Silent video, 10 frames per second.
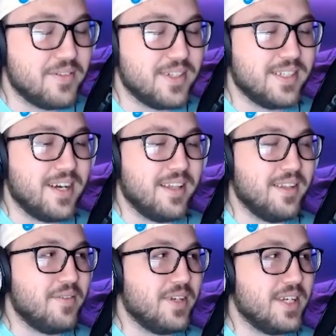I
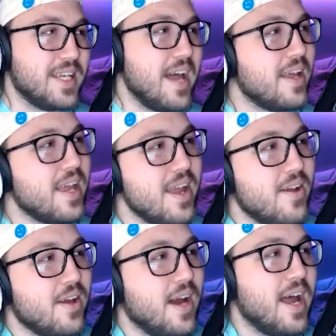love it. Yeah,
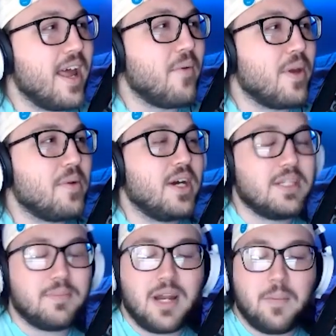we talked
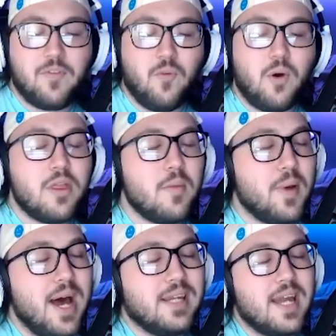about it before the
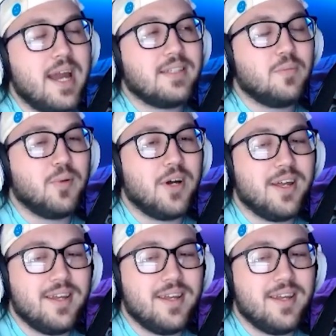podcast, but